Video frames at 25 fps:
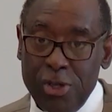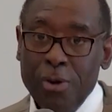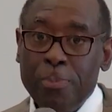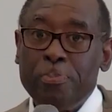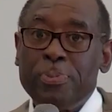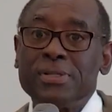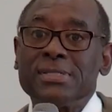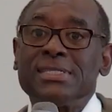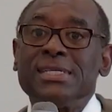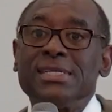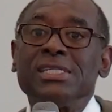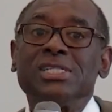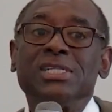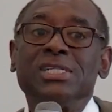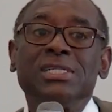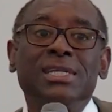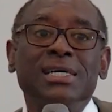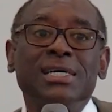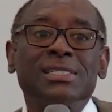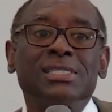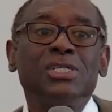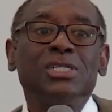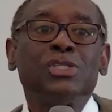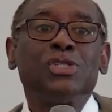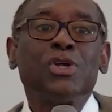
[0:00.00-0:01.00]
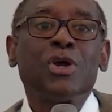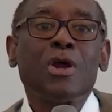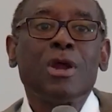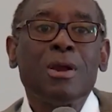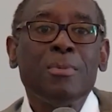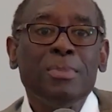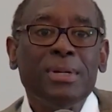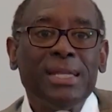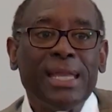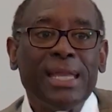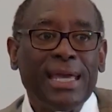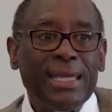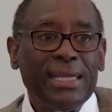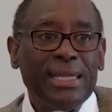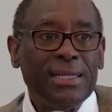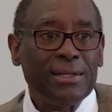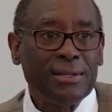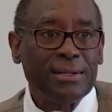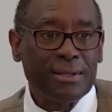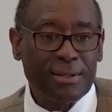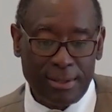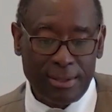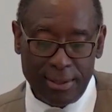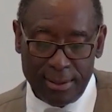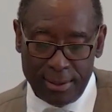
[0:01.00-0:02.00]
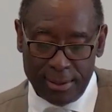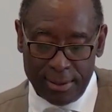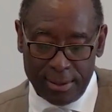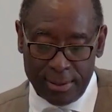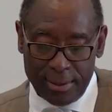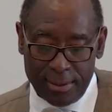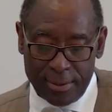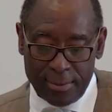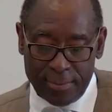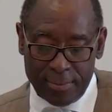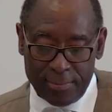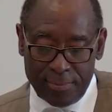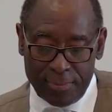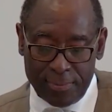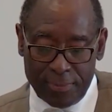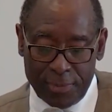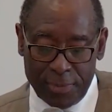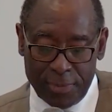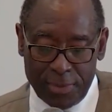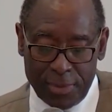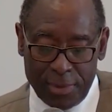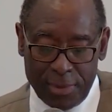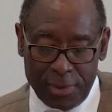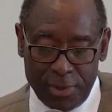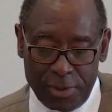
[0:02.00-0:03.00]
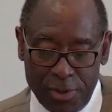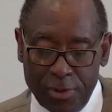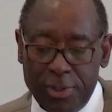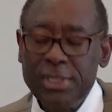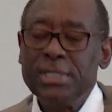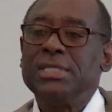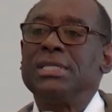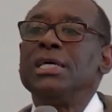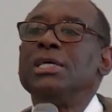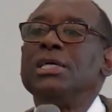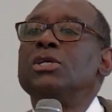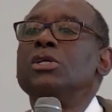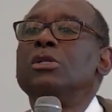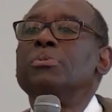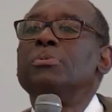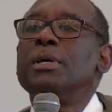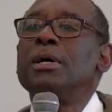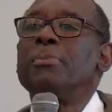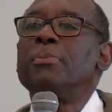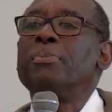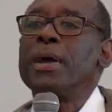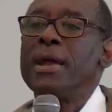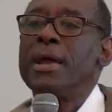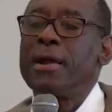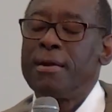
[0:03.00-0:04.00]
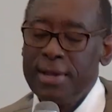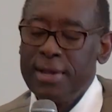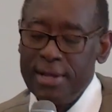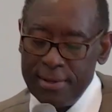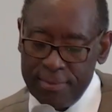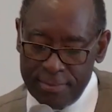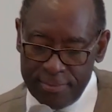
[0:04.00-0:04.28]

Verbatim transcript: position doesn't terminate. You continue to be a parent.